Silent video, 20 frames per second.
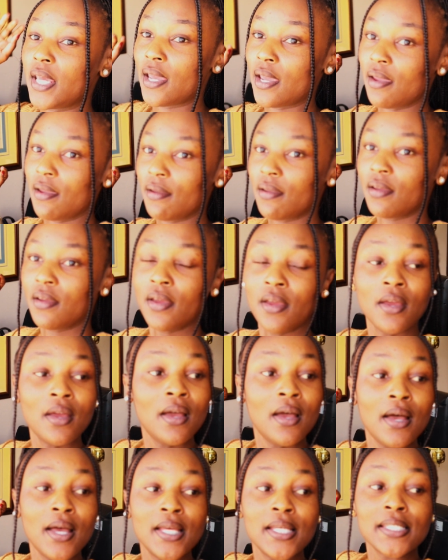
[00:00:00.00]
day.
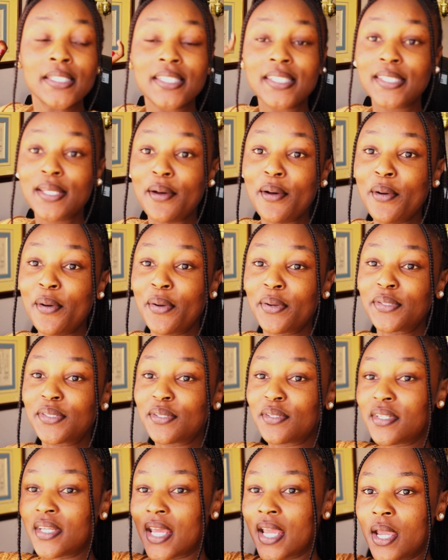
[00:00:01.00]
So
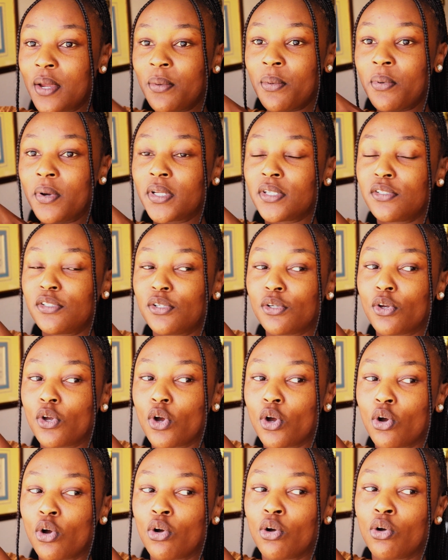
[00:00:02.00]
today we want to
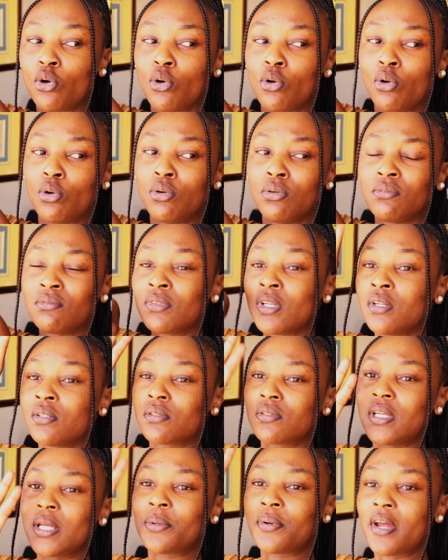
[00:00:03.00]
go,
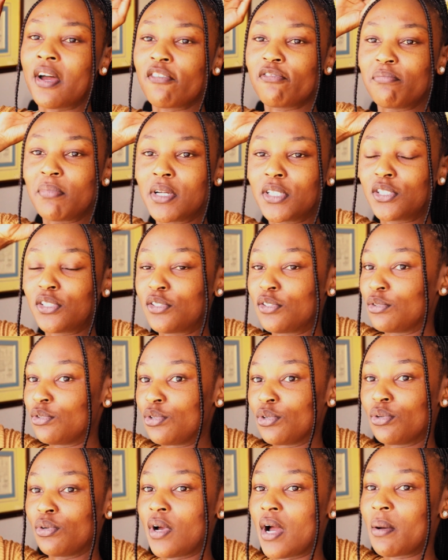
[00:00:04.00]
so we don't have much to
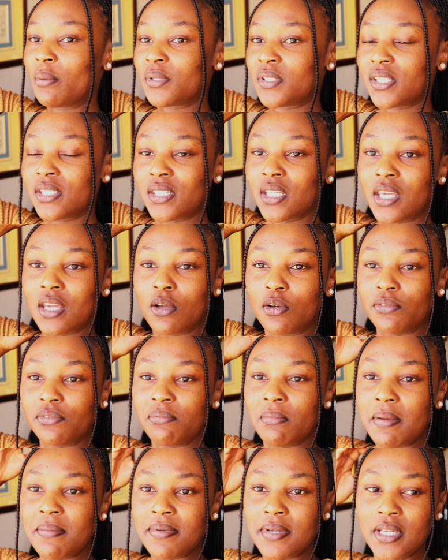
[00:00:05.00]
do. I was just thinking
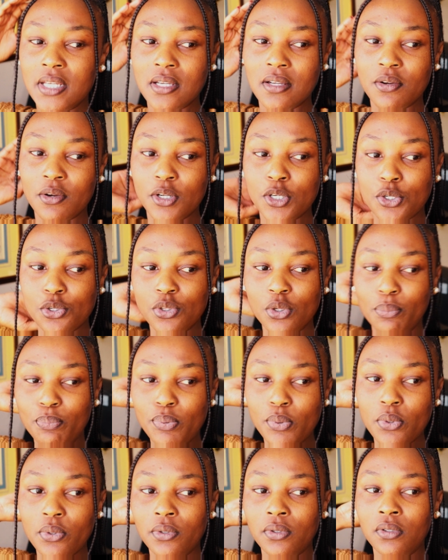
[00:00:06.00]
of maybe going to the
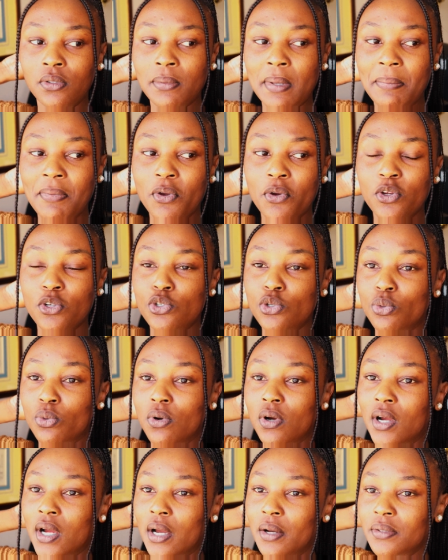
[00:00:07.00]
pool, maybe going to
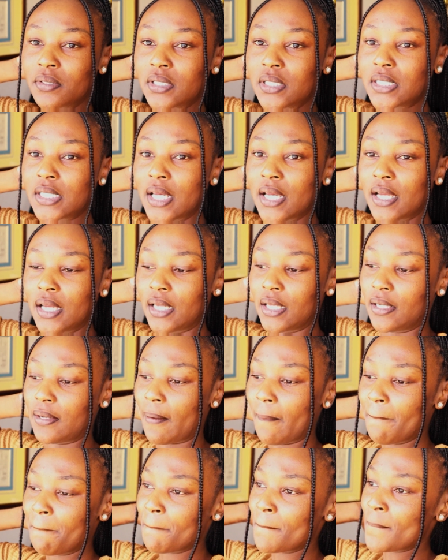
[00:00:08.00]
walk outside